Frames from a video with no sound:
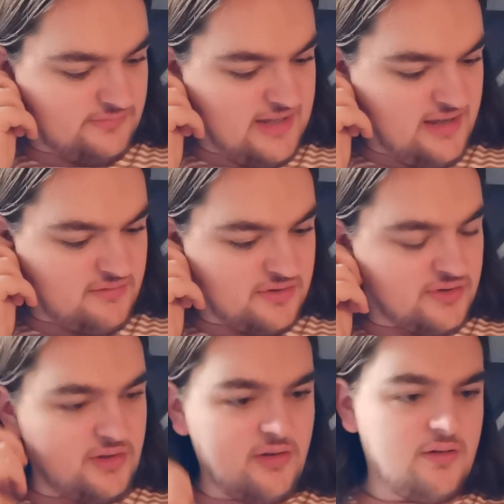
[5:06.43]
No,
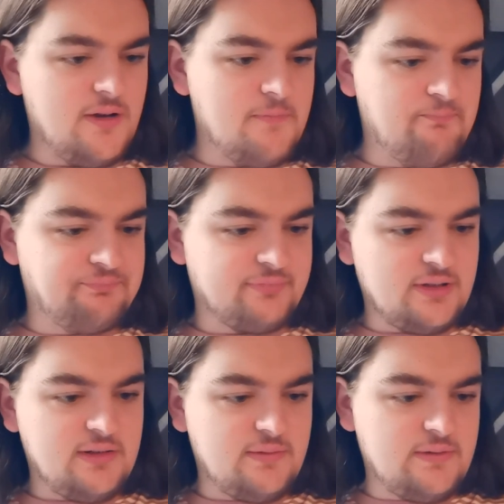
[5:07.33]
it's not.
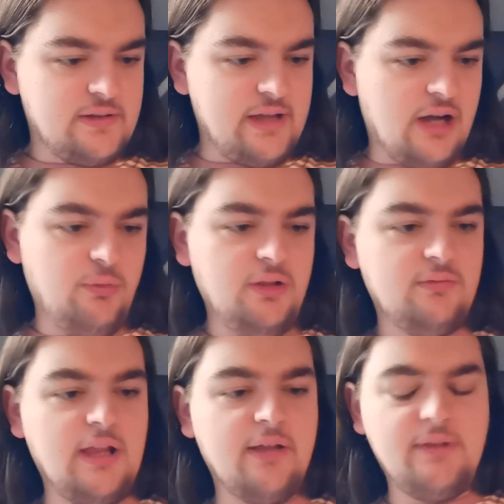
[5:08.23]

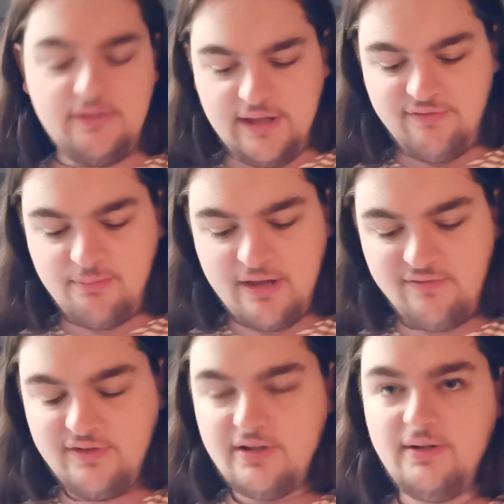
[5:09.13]
I'll give a bit
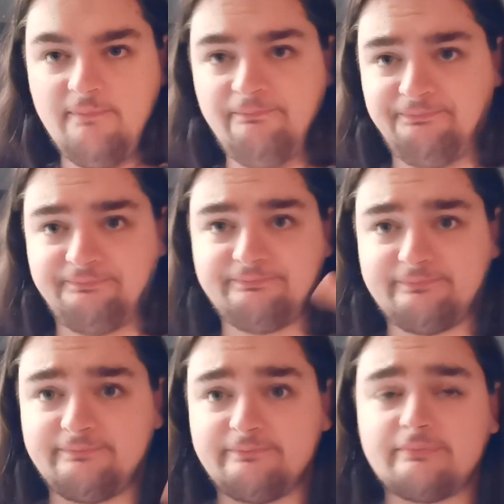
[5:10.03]
of a
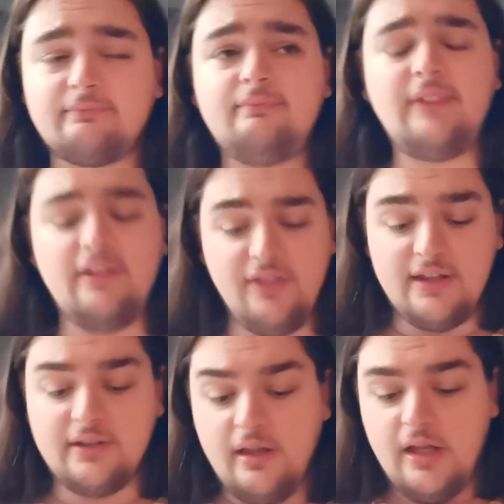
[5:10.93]

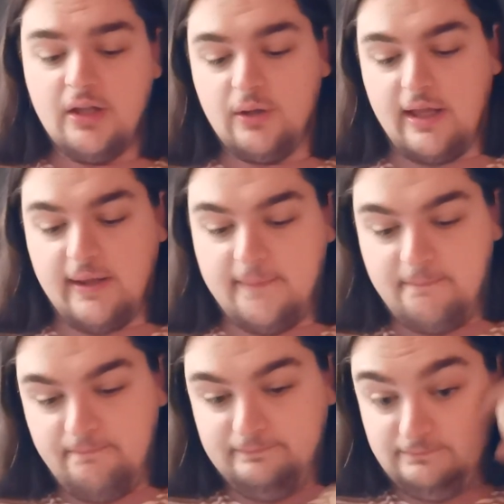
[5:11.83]
thing.
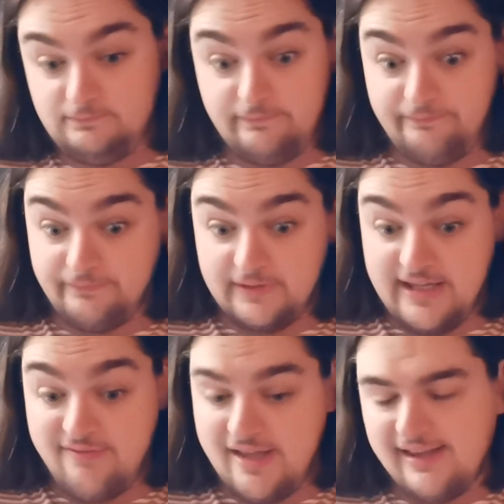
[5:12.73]

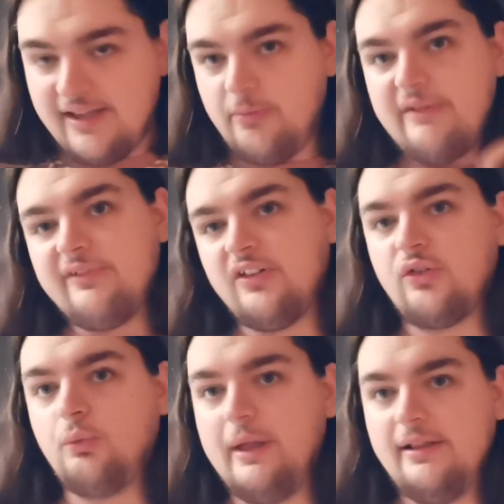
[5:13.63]
Give it a little bit of a
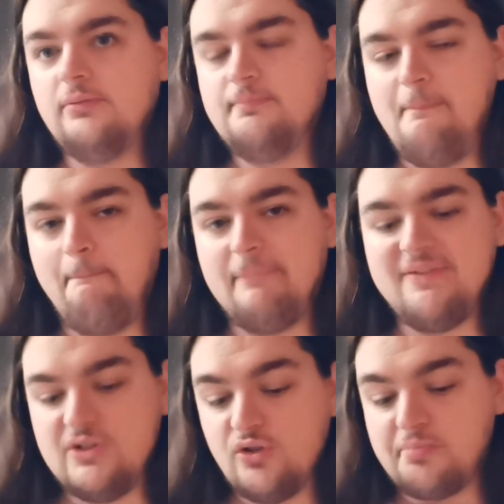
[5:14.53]
swill.
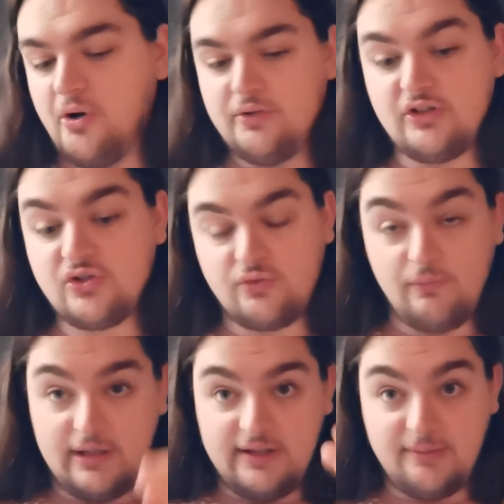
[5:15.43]
If you're just pouring it
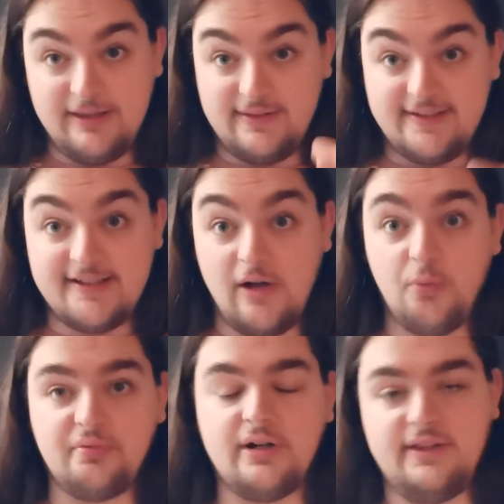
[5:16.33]
when it's been sat
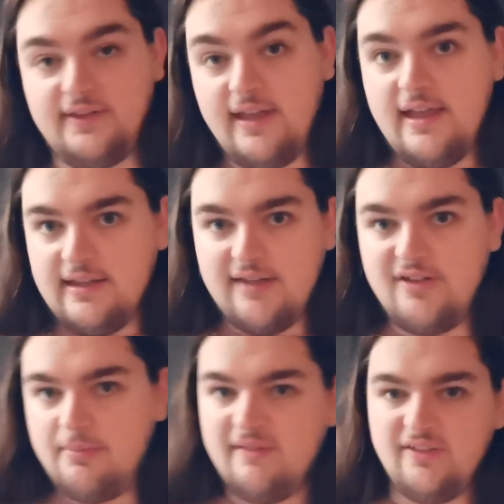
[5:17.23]
upright, give
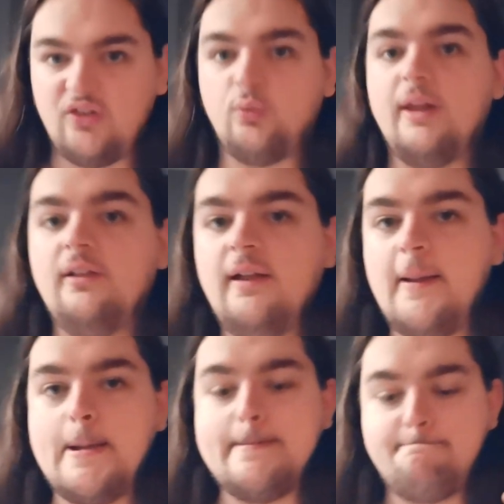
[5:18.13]
it a bit of a swill
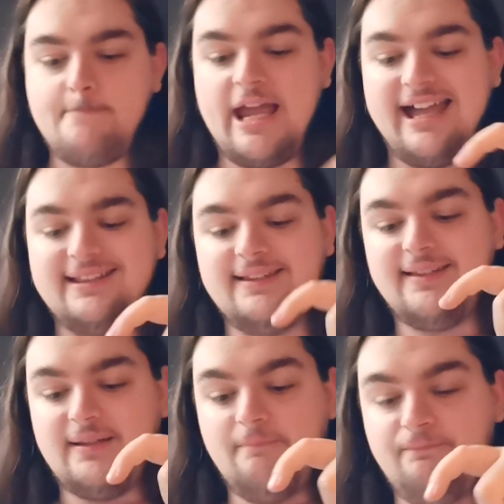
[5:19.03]

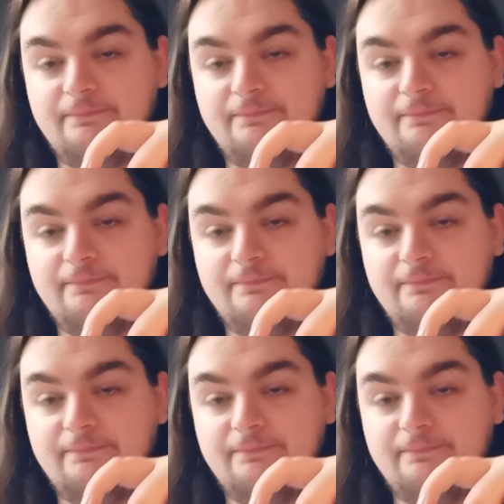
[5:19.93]
and